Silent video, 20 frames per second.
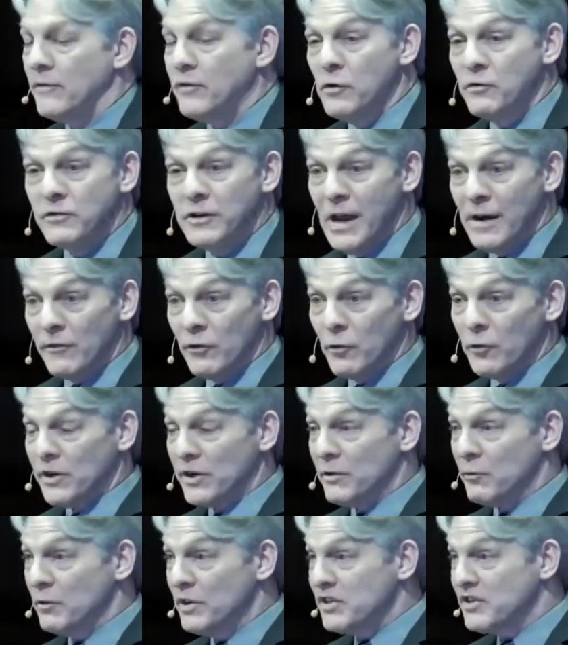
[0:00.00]
If you've never
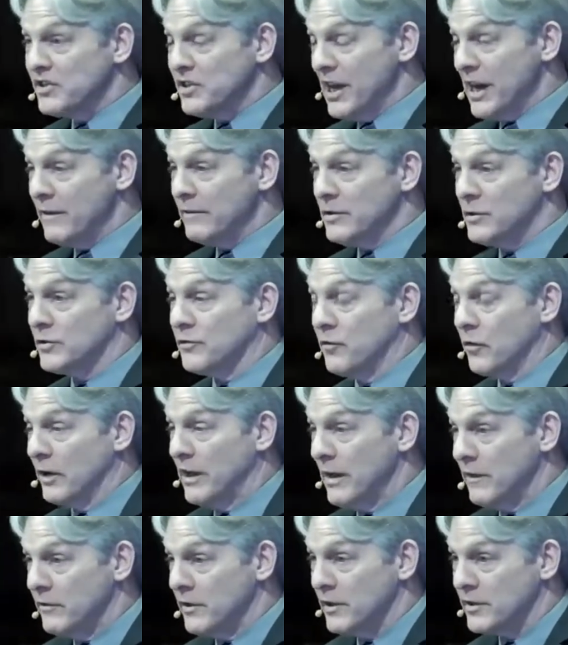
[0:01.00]
re received his
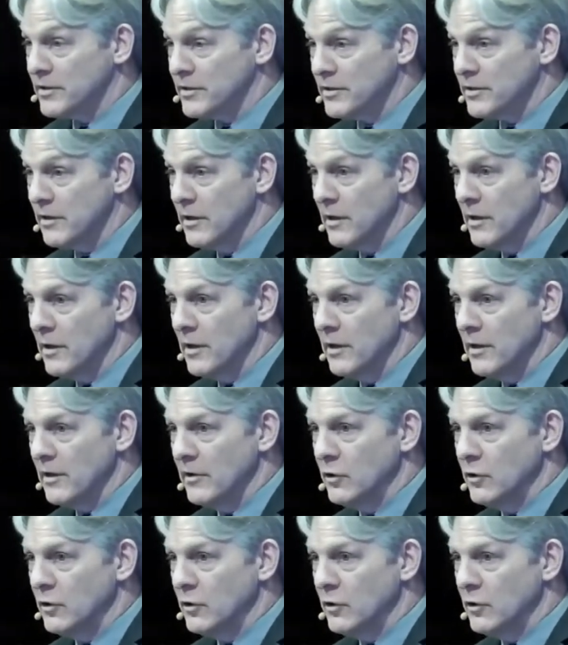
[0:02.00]
forgiveness,